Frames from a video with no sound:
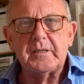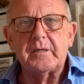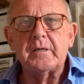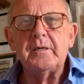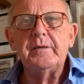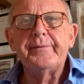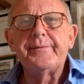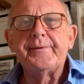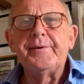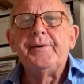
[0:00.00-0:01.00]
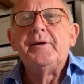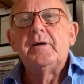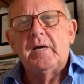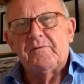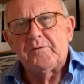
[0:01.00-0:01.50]
dinner.
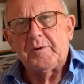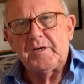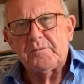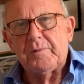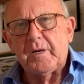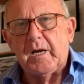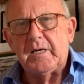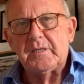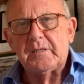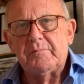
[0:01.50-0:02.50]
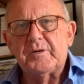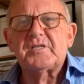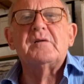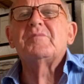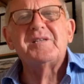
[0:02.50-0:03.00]
Everybody's polite, but
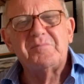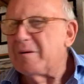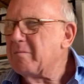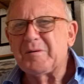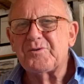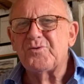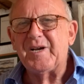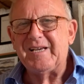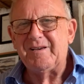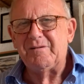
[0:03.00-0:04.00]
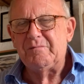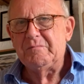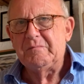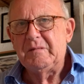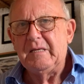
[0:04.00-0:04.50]
somebody's been betrayed.
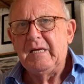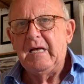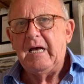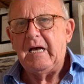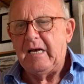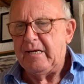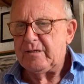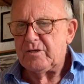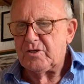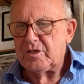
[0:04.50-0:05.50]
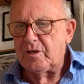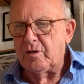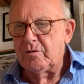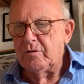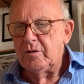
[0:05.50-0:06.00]
And
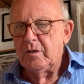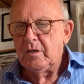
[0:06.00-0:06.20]
so